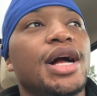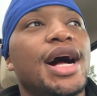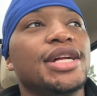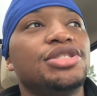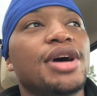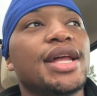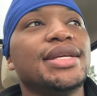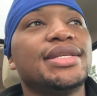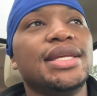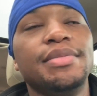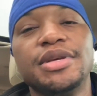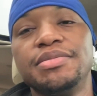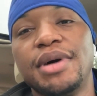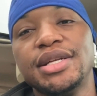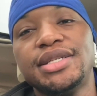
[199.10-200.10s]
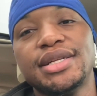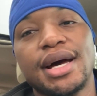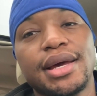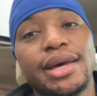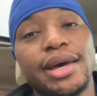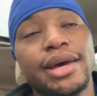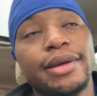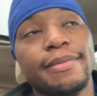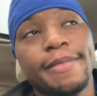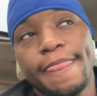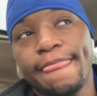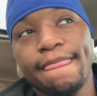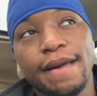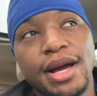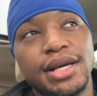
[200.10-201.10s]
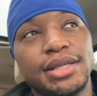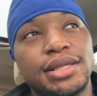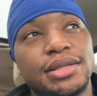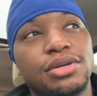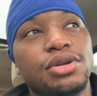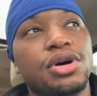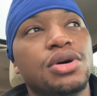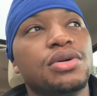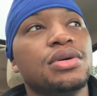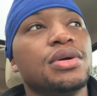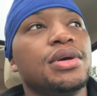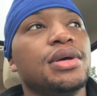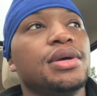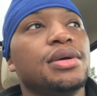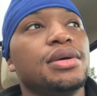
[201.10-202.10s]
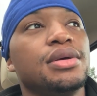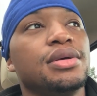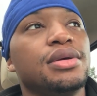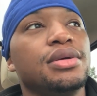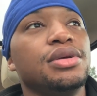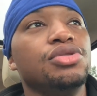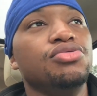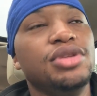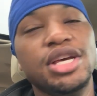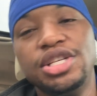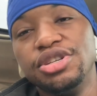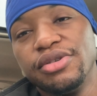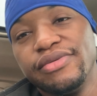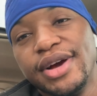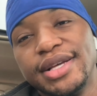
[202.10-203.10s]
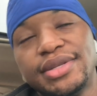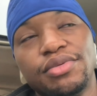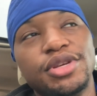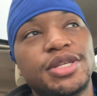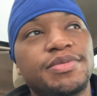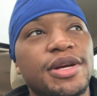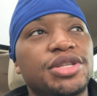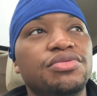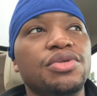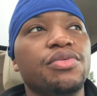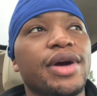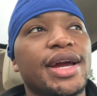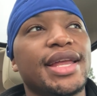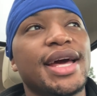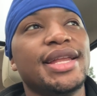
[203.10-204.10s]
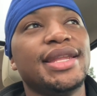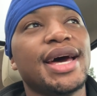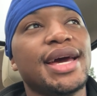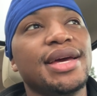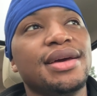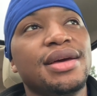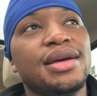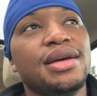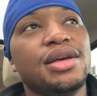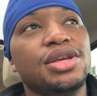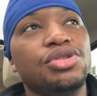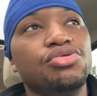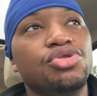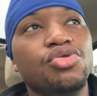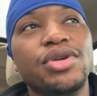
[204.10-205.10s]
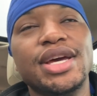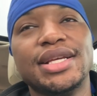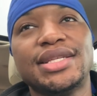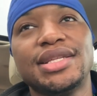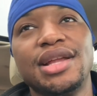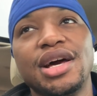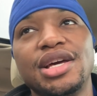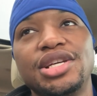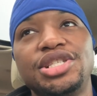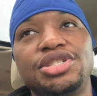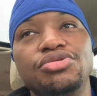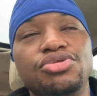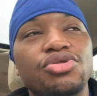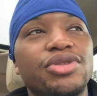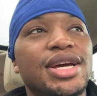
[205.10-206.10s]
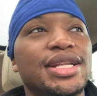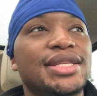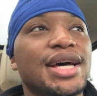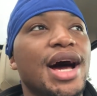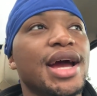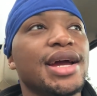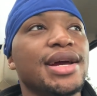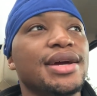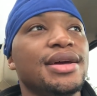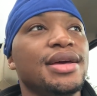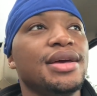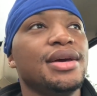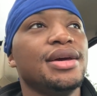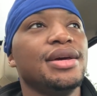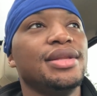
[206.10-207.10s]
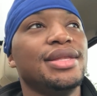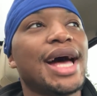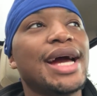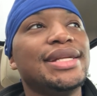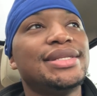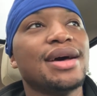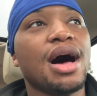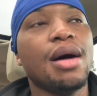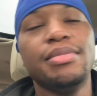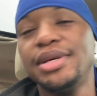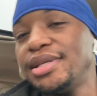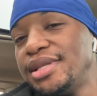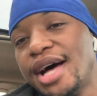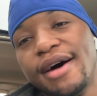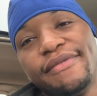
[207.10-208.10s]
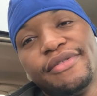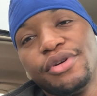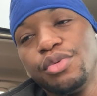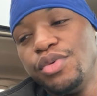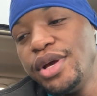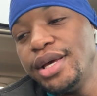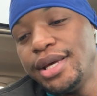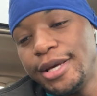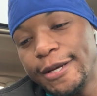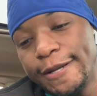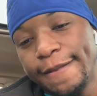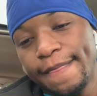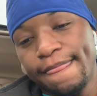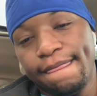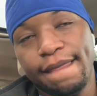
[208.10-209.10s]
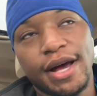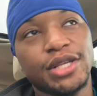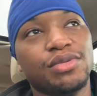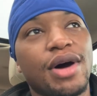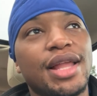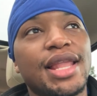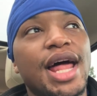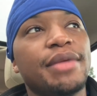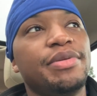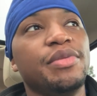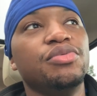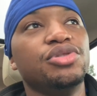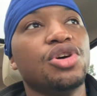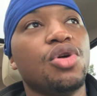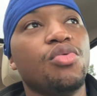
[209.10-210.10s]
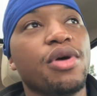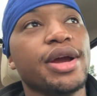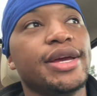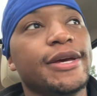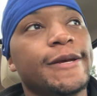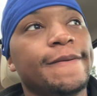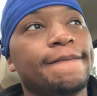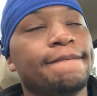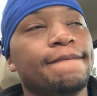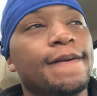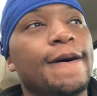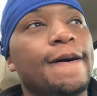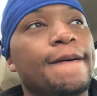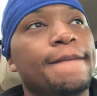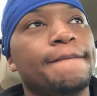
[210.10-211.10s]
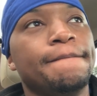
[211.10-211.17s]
try to sleep as much as I can, because, you know, you need your rest. When you, especially when you're working at night, you do get sluggish. You do get tired. Nighttime is not for the weak. That's why a lot of people don't work it. A